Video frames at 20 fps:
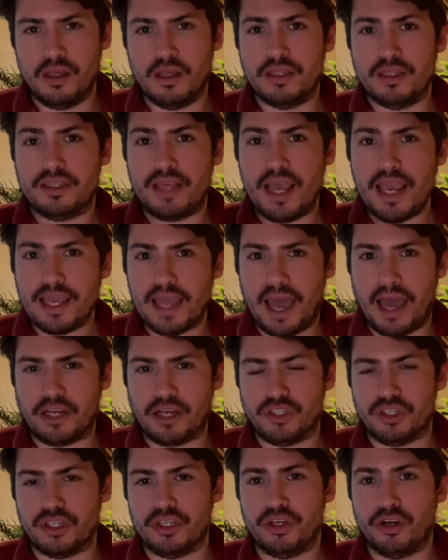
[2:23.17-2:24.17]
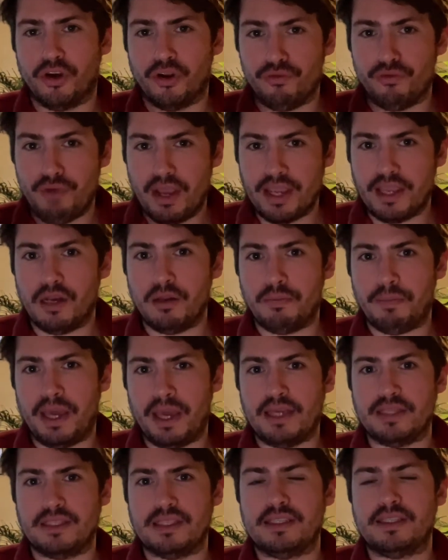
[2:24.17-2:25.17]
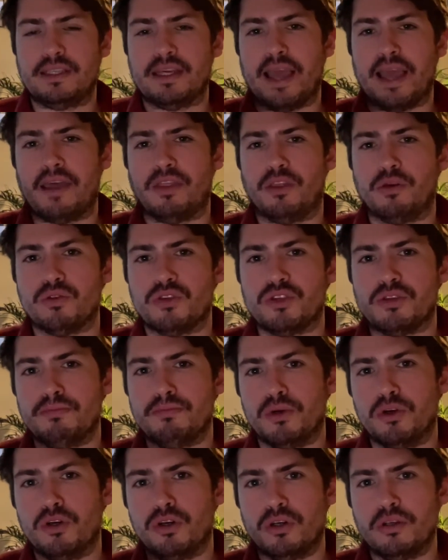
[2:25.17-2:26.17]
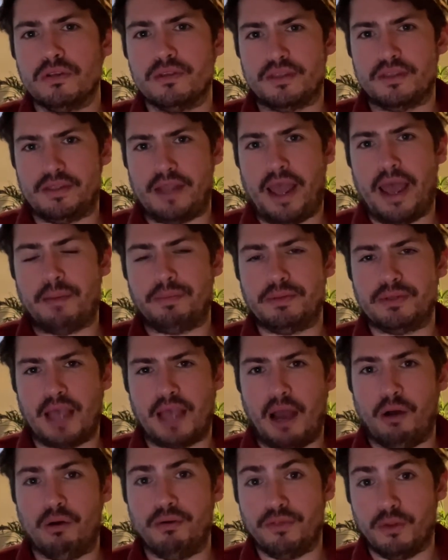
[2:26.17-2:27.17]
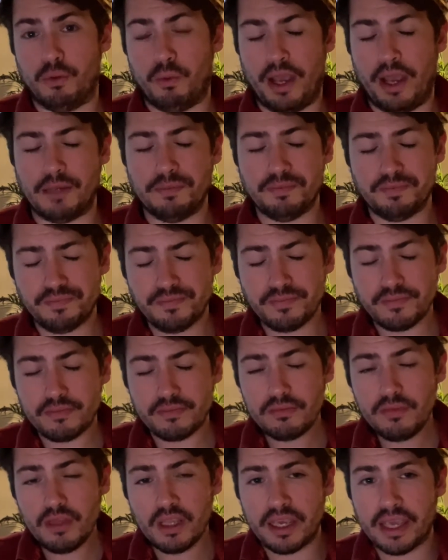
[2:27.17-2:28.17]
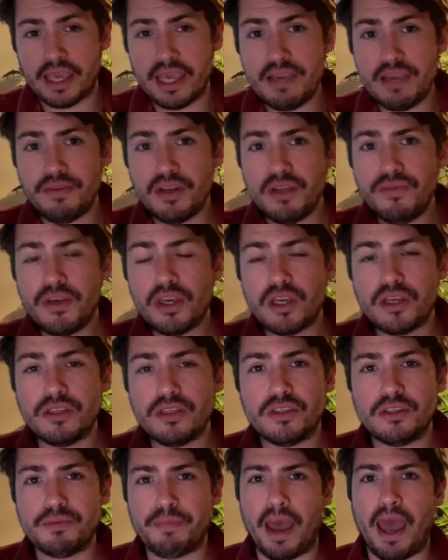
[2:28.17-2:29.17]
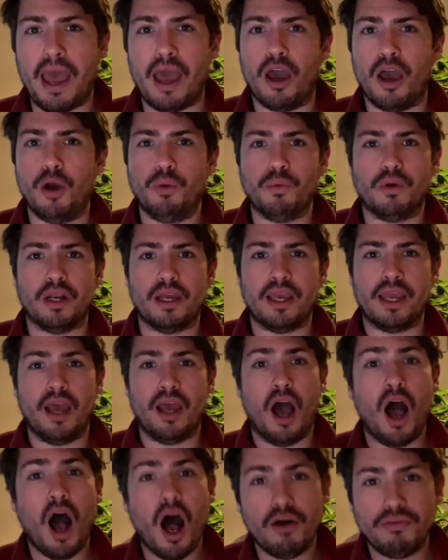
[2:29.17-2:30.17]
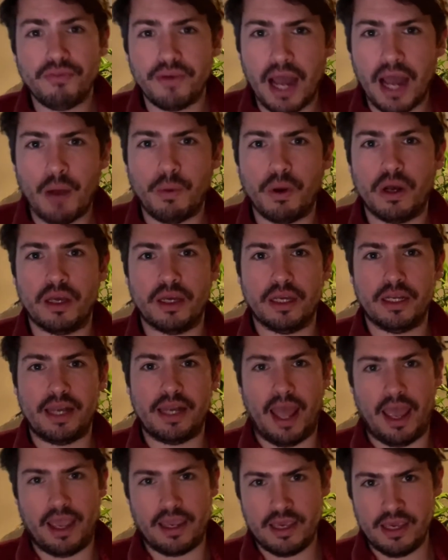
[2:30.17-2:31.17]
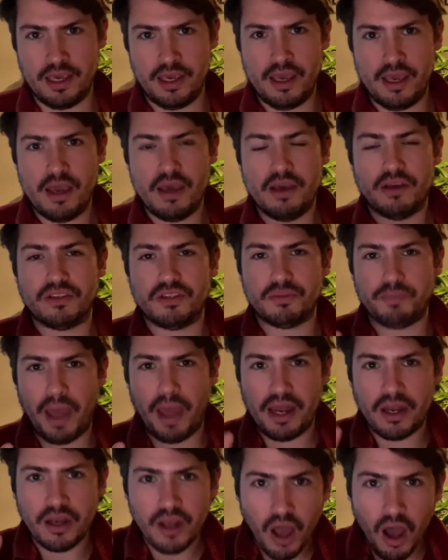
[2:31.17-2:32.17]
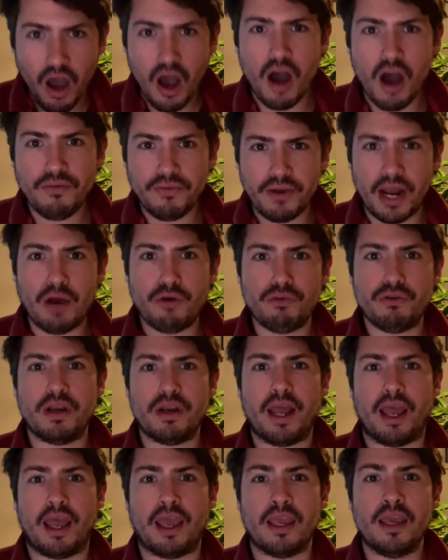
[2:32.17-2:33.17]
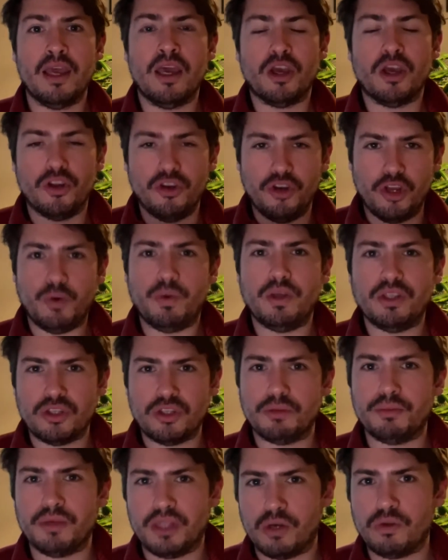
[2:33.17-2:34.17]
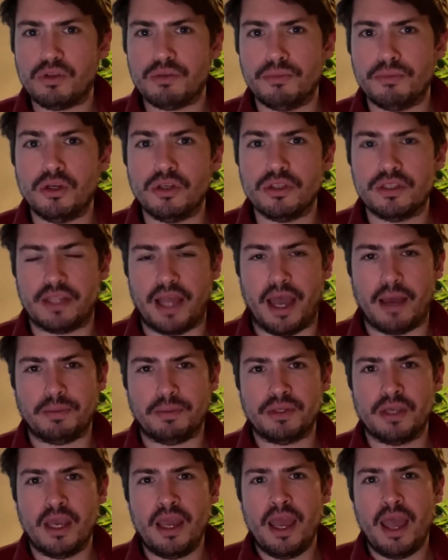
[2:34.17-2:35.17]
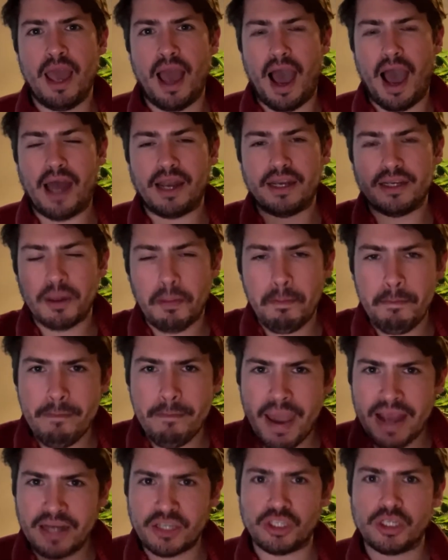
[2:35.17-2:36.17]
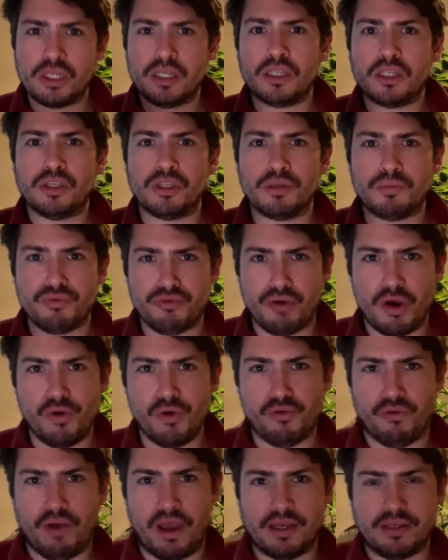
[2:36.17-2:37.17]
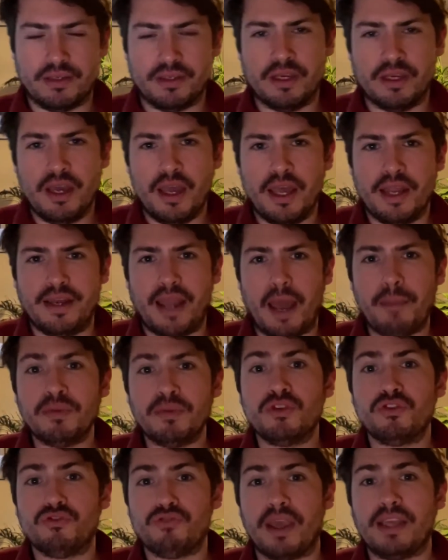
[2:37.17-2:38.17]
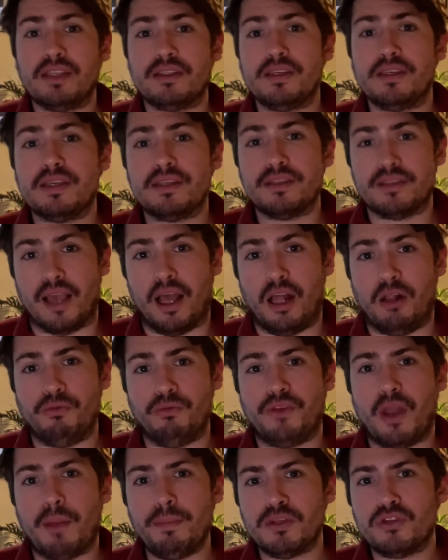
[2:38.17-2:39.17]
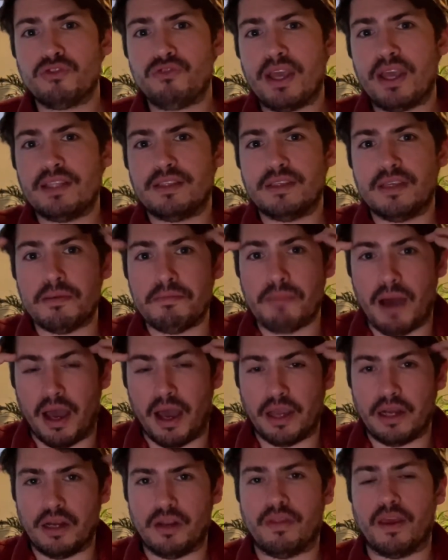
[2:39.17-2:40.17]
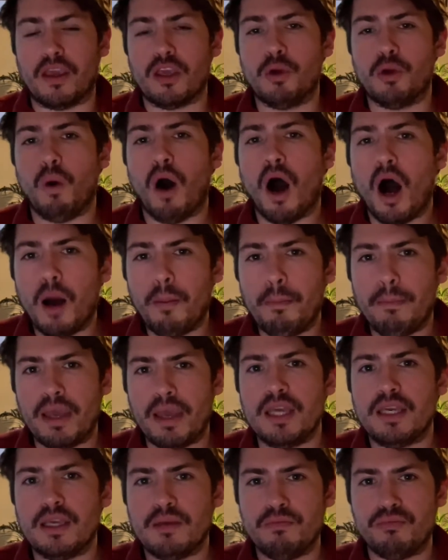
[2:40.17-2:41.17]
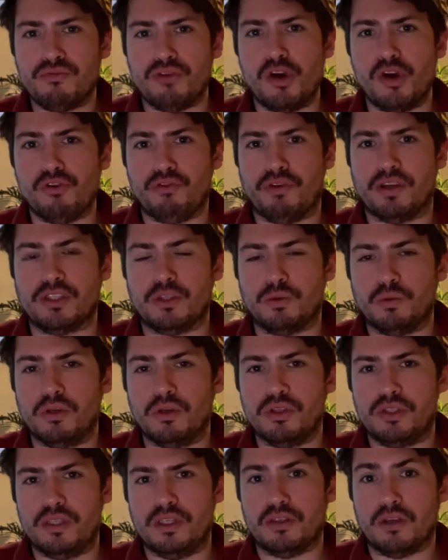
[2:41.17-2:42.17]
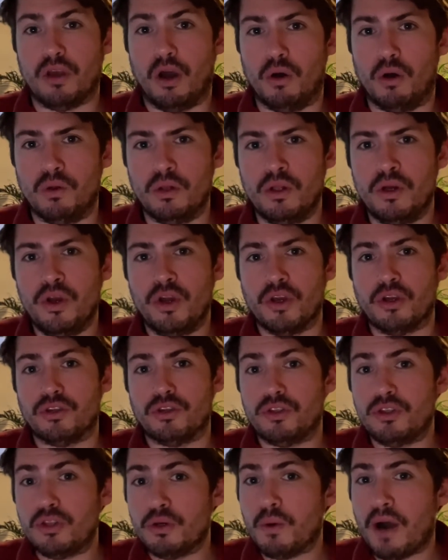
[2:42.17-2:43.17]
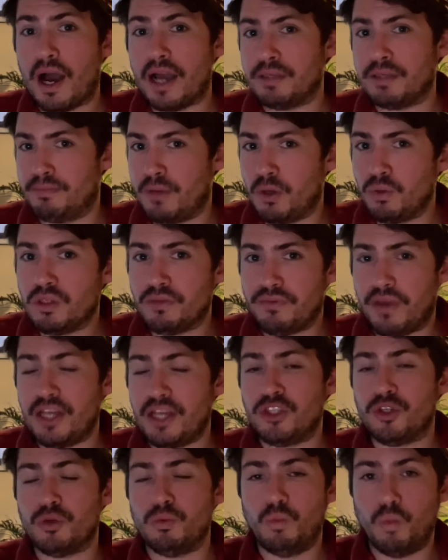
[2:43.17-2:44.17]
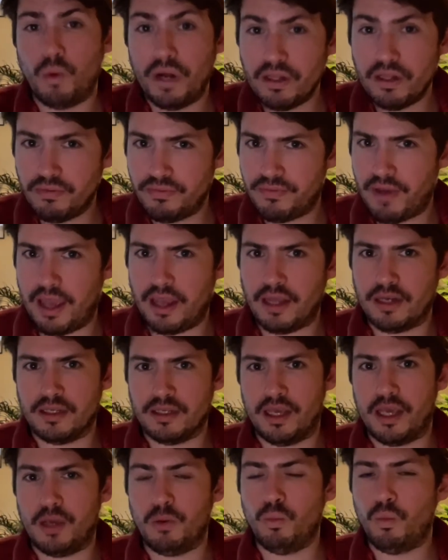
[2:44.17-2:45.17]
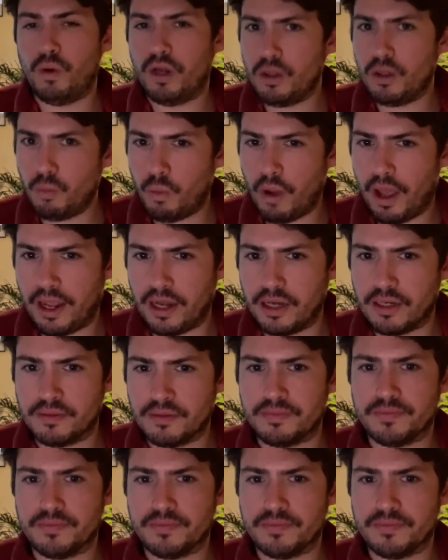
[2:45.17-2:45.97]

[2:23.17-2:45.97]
Take action on a regular basis to get those small steps out of the way. Even if you can spare only half an hour a day, spend half an hour a day doing some of those small steps and measure the progress. Demonstrate to yourself, demonstrate to your mind that you are making progress towards this goal, because otherwise motivation will fade, it will wane.